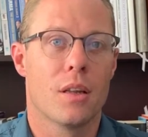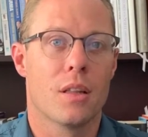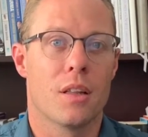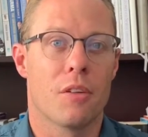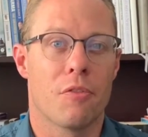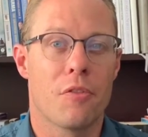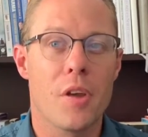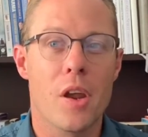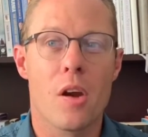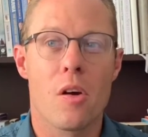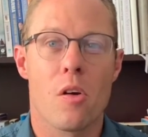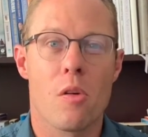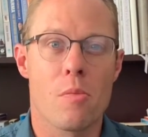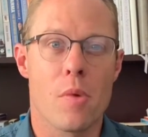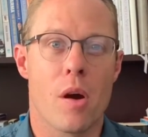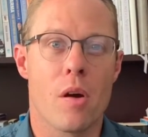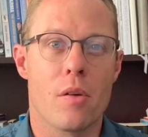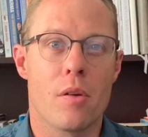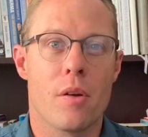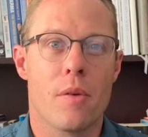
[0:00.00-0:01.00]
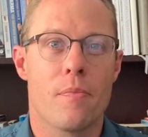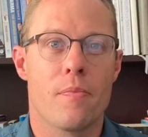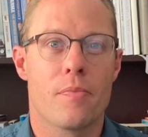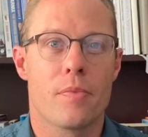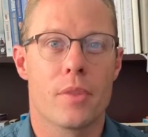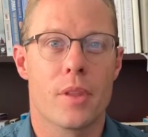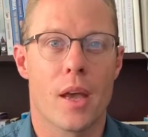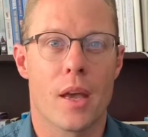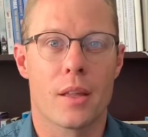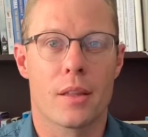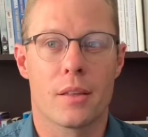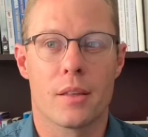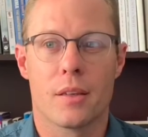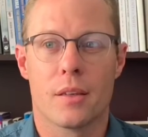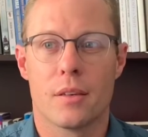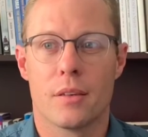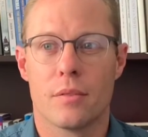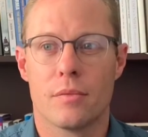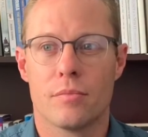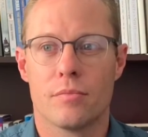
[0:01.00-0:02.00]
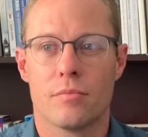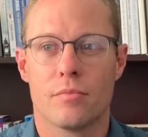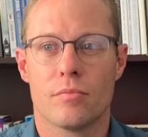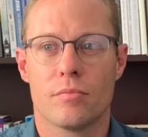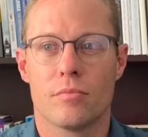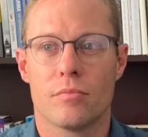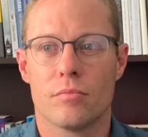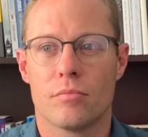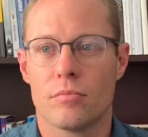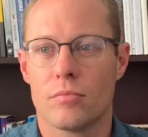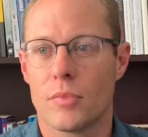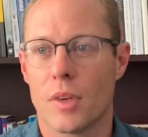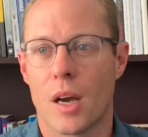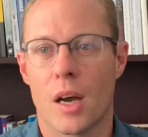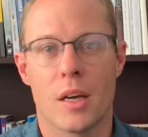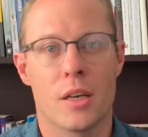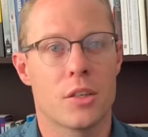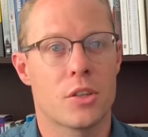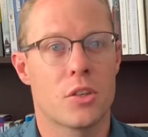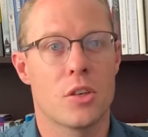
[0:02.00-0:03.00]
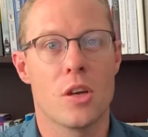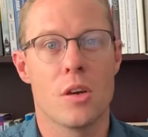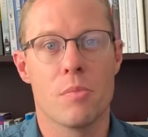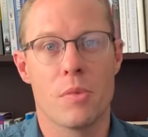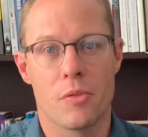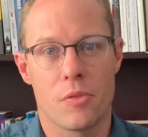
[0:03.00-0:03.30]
the fear hormone that I assume,